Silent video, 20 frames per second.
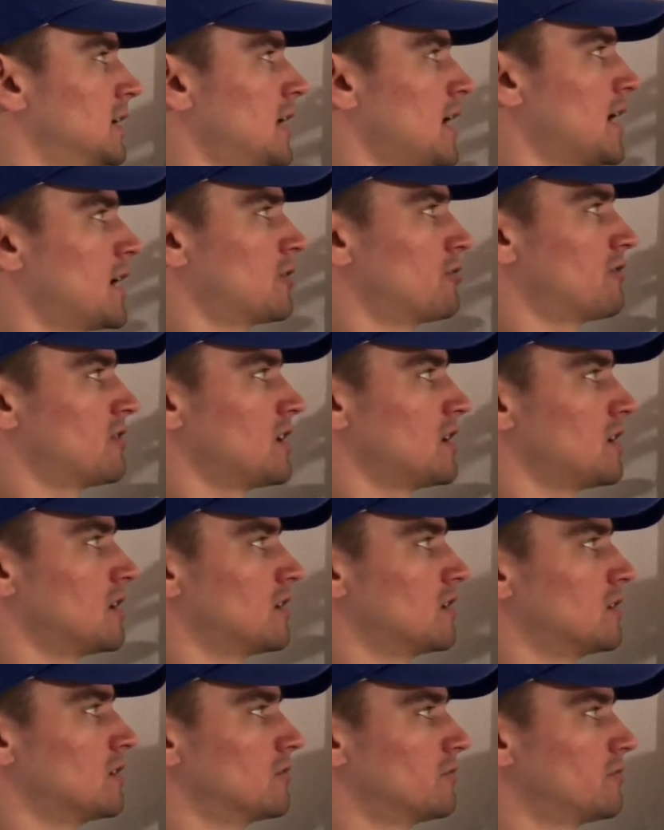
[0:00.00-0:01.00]
at a rate
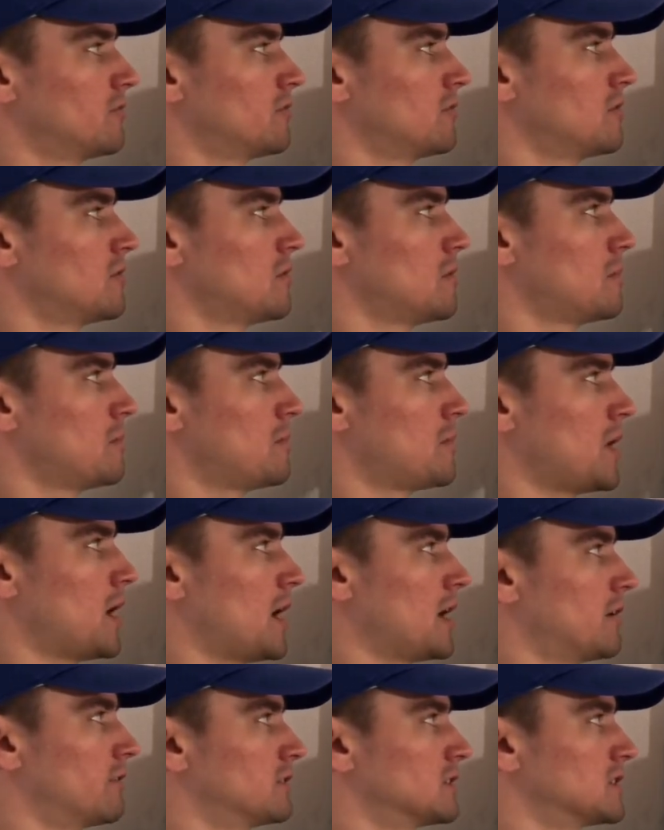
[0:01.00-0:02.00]
of
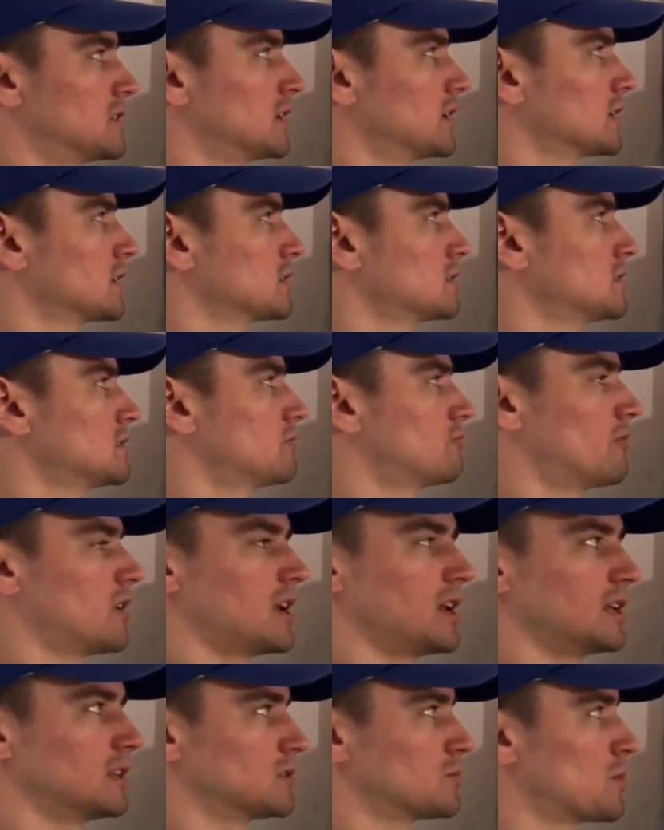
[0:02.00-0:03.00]
pi over 6
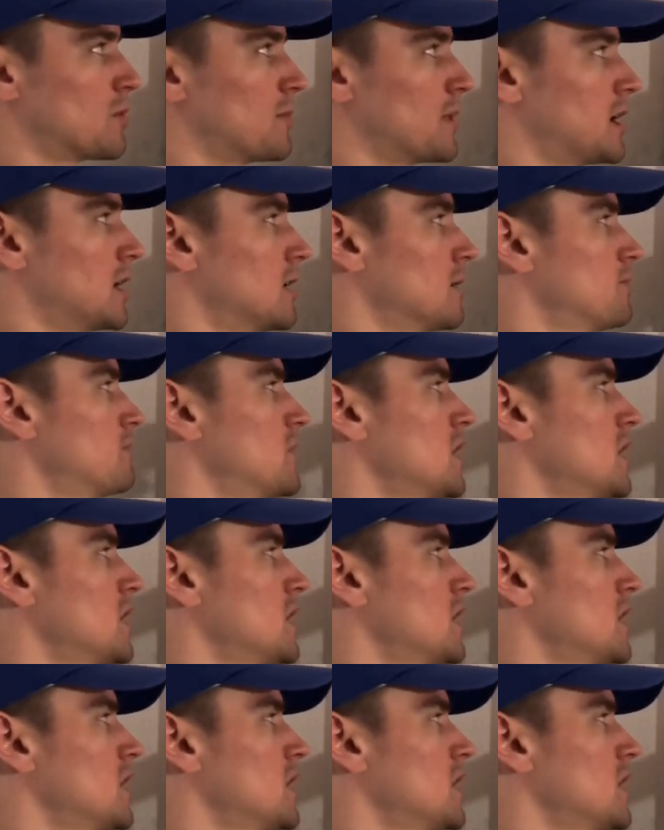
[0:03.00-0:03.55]
radians per minute.